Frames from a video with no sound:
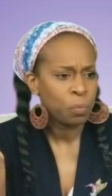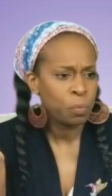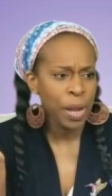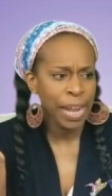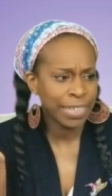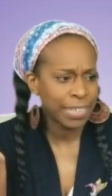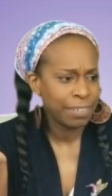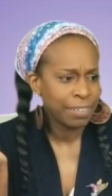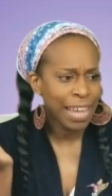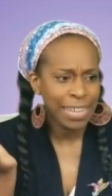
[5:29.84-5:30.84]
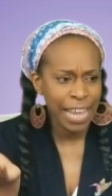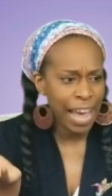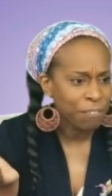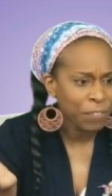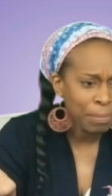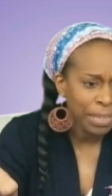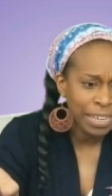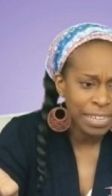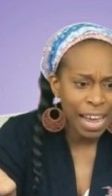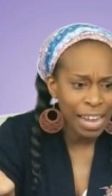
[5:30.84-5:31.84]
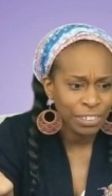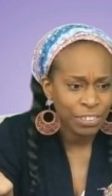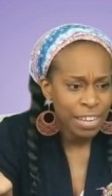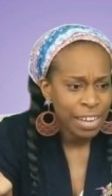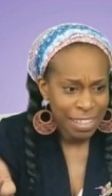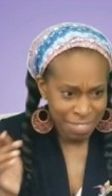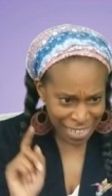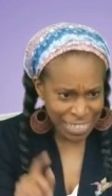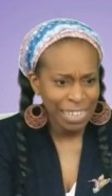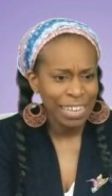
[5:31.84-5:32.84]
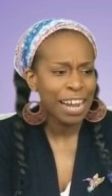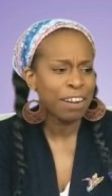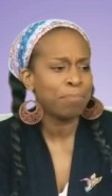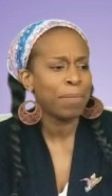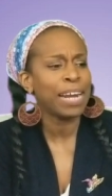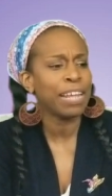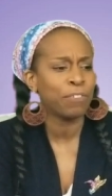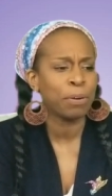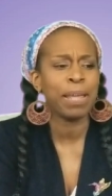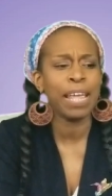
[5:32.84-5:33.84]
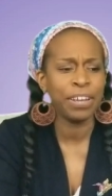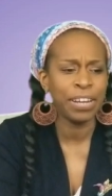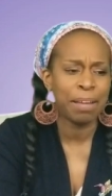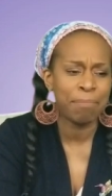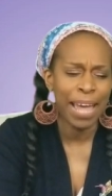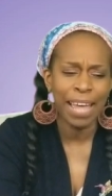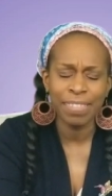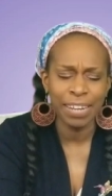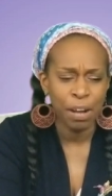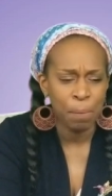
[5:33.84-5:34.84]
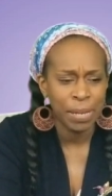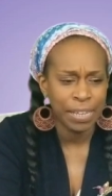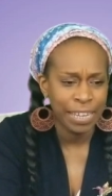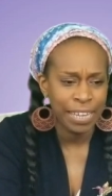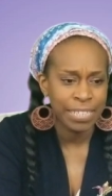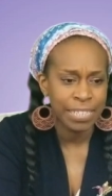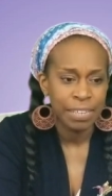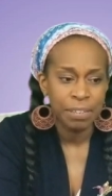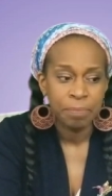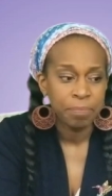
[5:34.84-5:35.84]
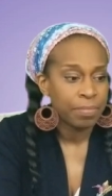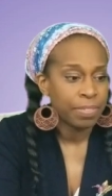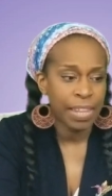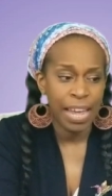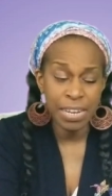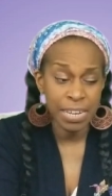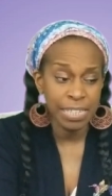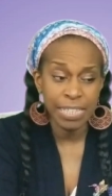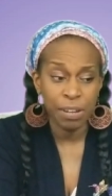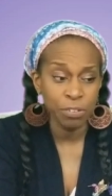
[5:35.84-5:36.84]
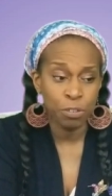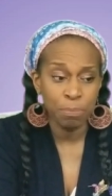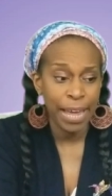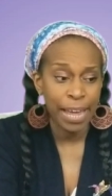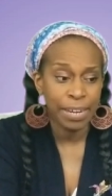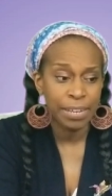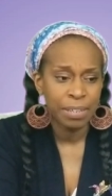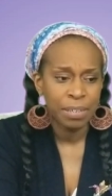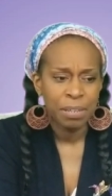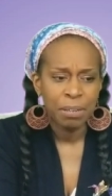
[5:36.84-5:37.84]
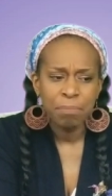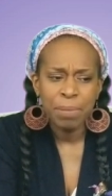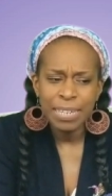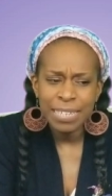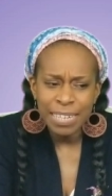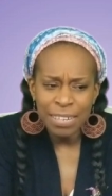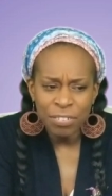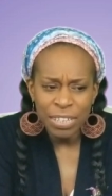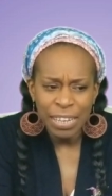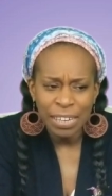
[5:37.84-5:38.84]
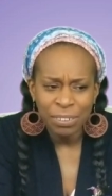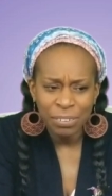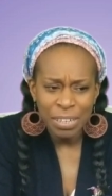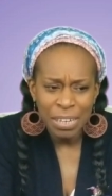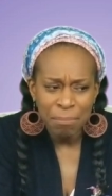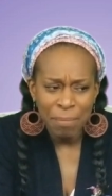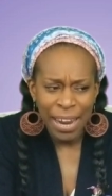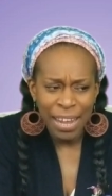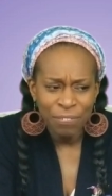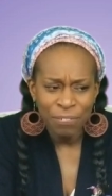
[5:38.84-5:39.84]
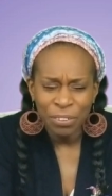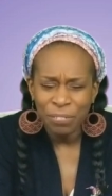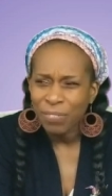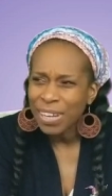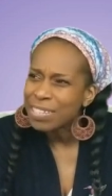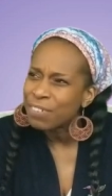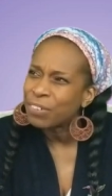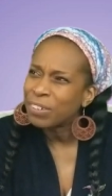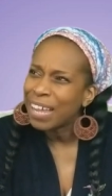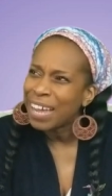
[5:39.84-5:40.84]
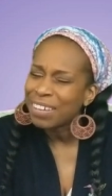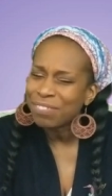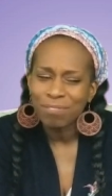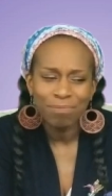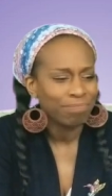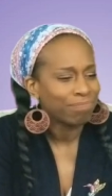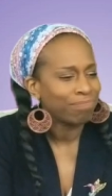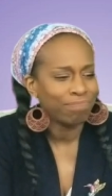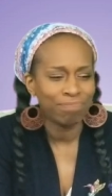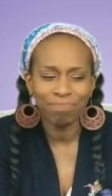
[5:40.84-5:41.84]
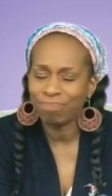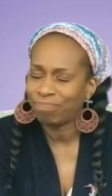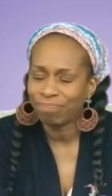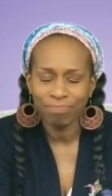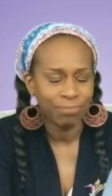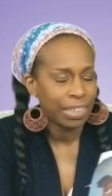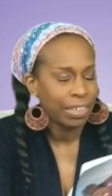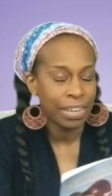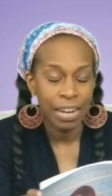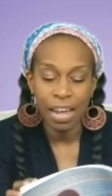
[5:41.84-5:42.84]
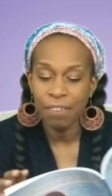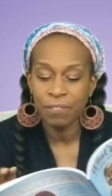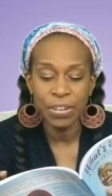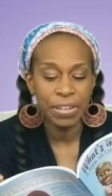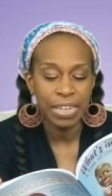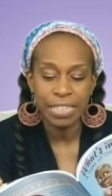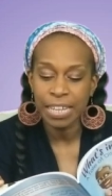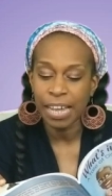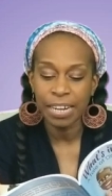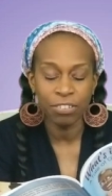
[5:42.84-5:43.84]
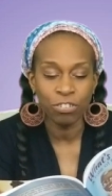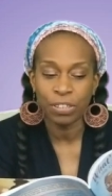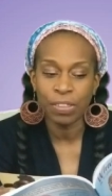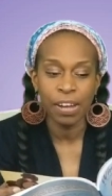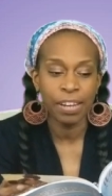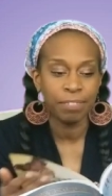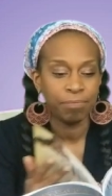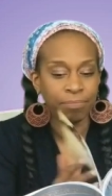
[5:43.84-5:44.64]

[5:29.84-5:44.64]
Wait, that's $500,000. That's a lot of money for being good at math and helping kids. That didn't sound too bad. But teaching and learning math for the rest of her life? Not very exciting, she thought.